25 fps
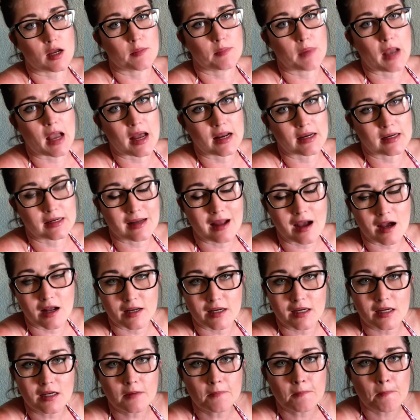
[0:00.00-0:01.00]
adding
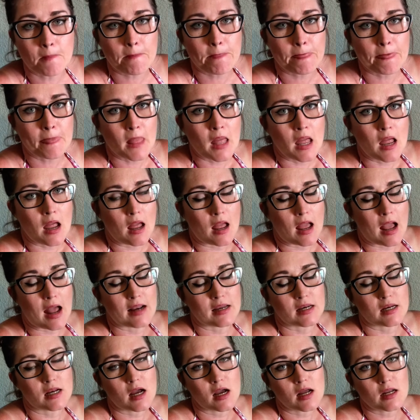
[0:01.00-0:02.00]
honey
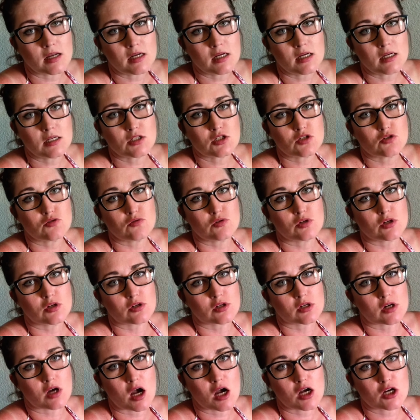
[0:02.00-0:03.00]
to your
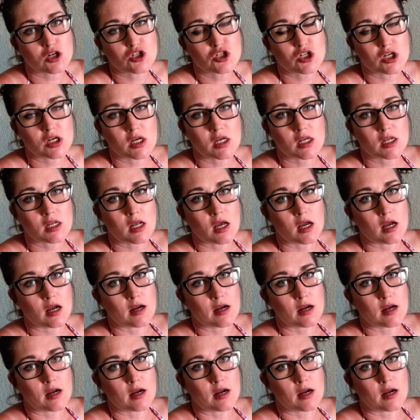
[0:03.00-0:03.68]
decoction,